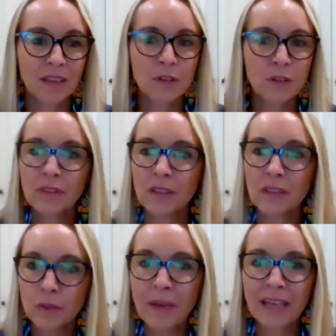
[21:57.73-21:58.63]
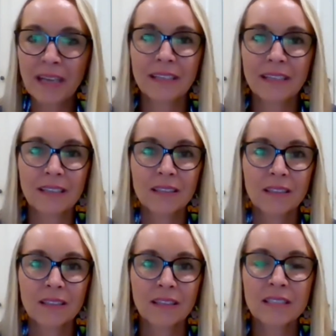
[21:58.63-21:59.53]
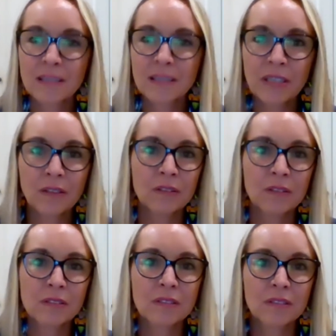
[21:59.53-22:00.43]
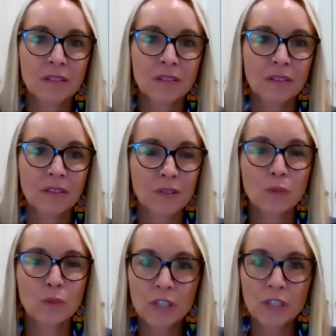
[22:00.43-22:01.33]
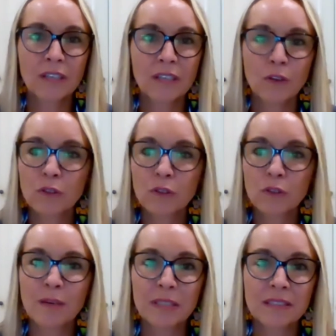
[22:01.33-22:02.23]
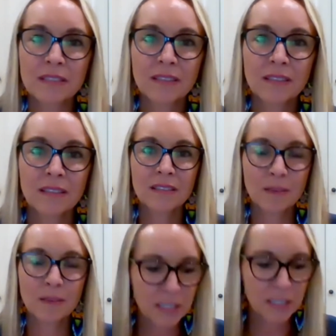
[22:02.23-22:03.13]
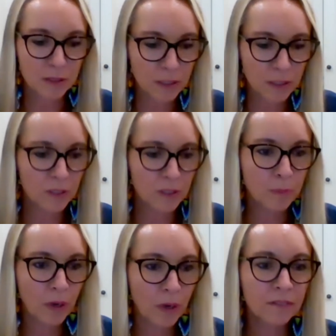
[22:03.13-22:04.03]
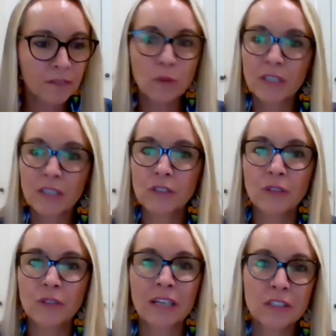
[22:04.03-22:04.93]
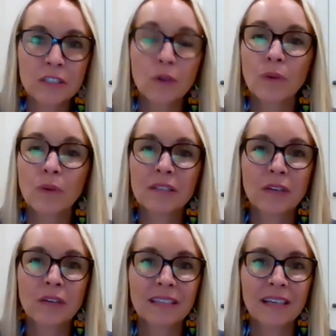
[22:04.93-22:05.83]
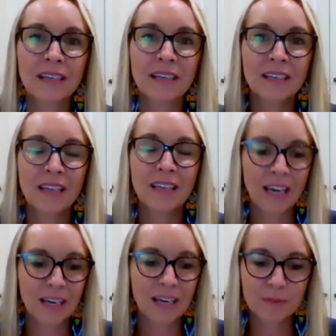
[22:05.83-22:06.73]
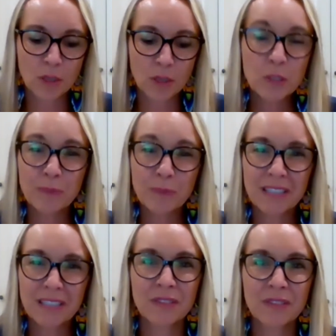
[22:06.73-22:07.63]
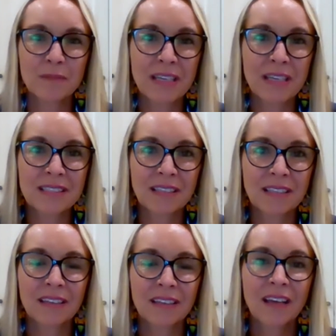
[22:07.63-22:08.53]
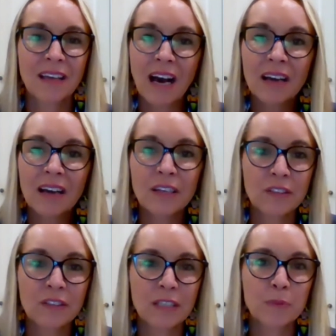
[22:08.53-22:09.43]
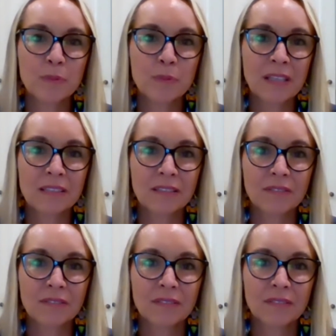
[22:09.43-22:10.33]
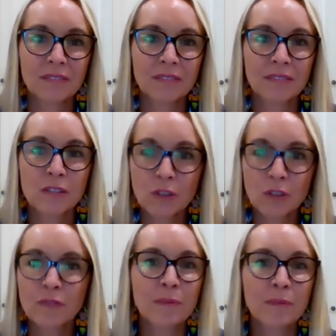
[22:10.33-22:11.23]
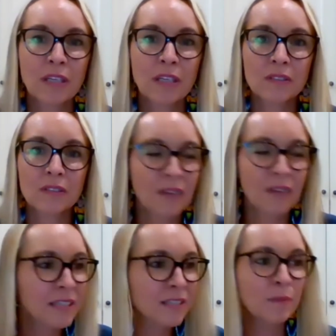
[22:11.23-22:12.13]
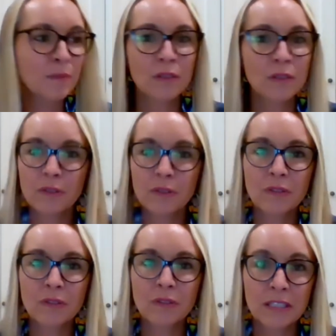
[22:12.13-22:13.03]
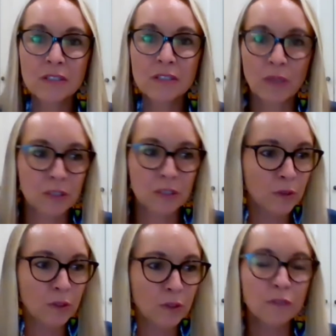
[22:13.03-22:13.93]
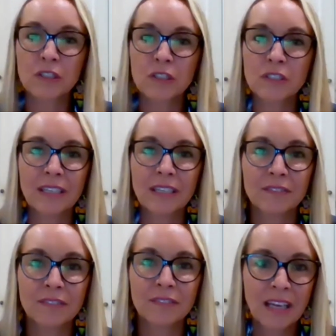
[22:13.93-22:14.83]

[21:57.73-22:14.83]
You think you're battling. There's somebody else who is wishing for your troubles. Somebody is literally praying for what you actually don't want right now. So perspective is an amazing thing. How can you get perspective? Serve somebody else. Find somebody who needs what you've got to give.